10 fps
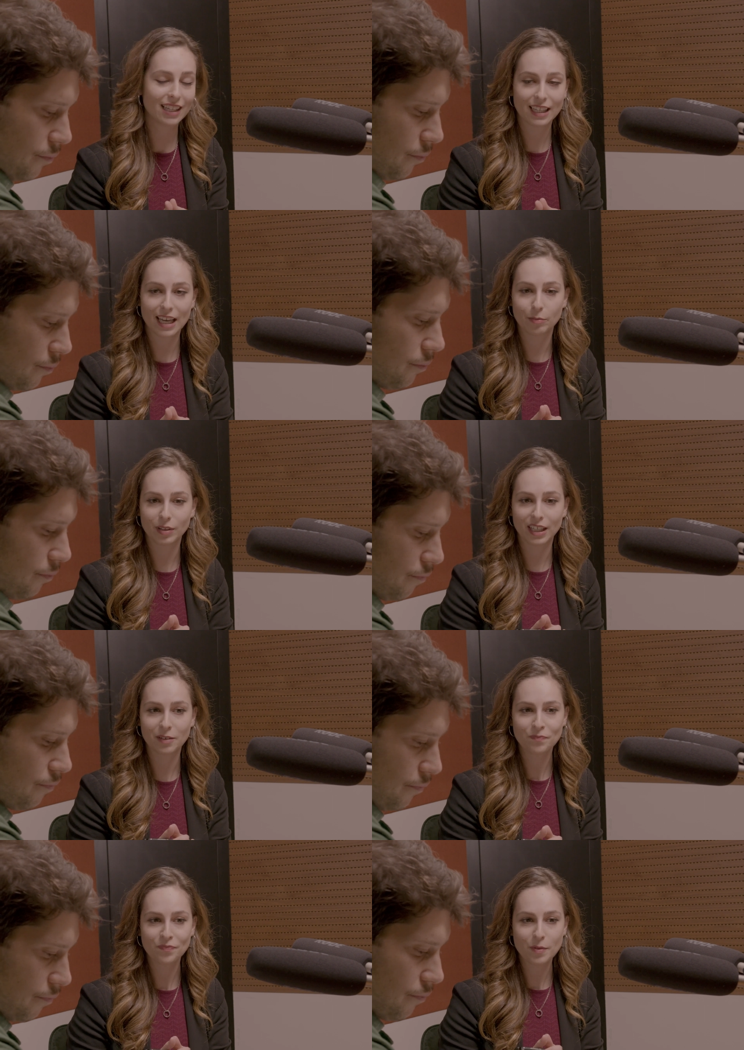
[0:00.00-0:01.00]
Speaker 1: their
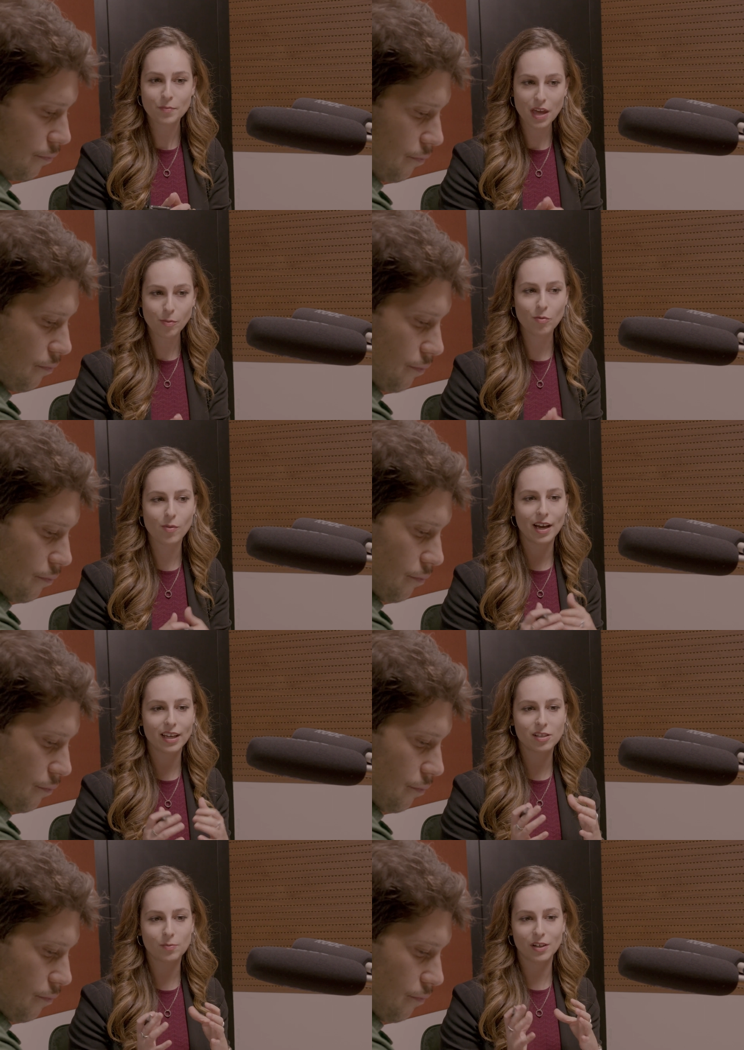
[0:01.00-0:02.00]
gambling, people
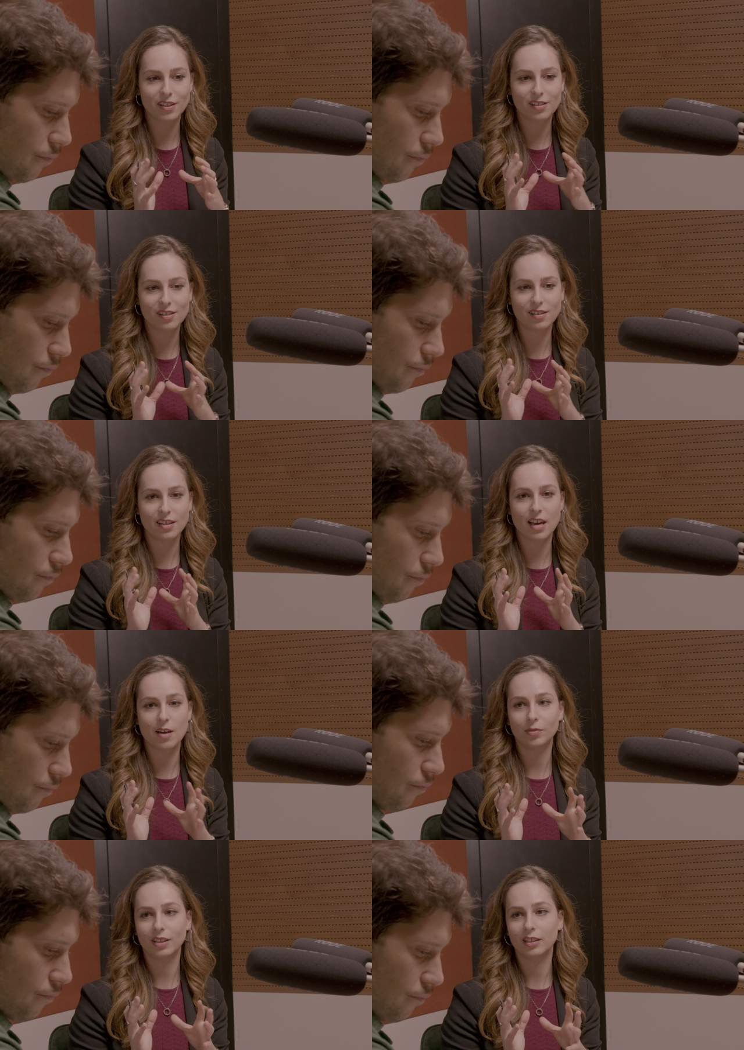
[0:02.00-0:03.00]
might experience
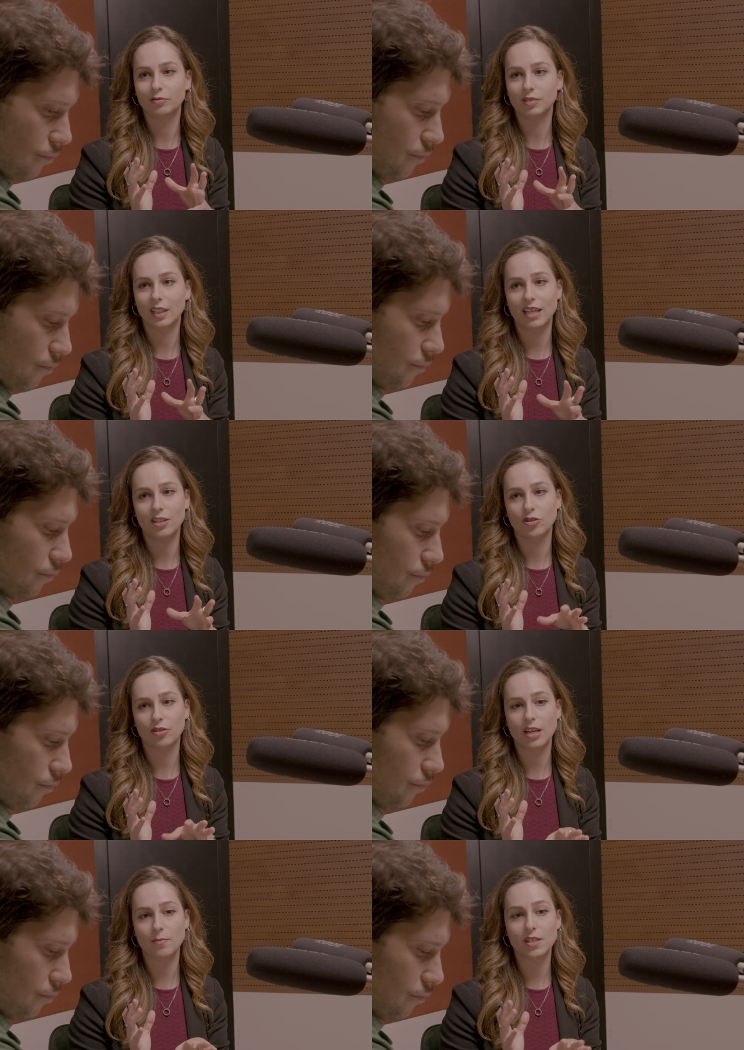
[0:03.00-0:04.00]
gambling-related
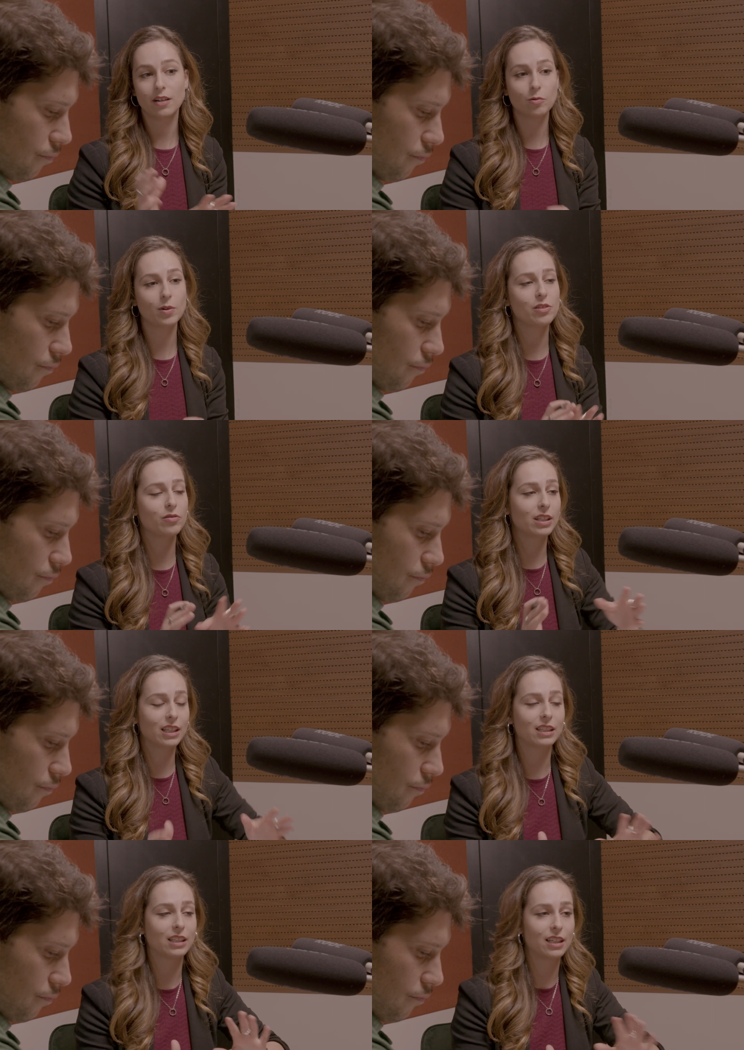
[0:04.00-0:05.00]
dreams. And I'm always
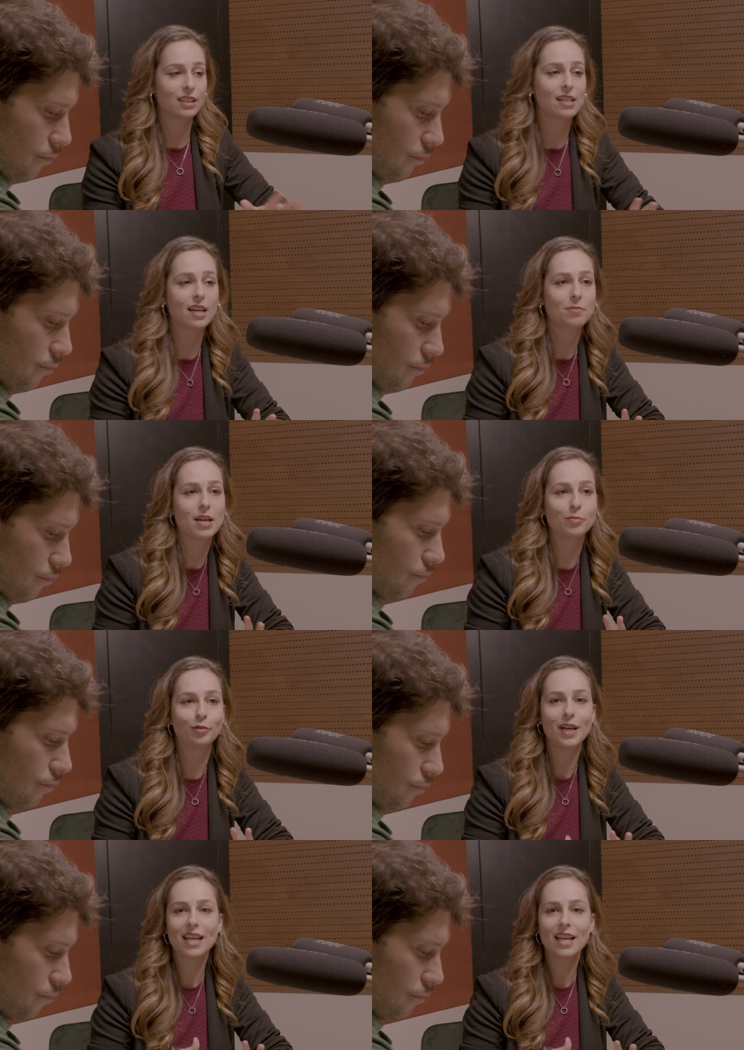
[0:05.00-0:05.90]
really clear to say to people,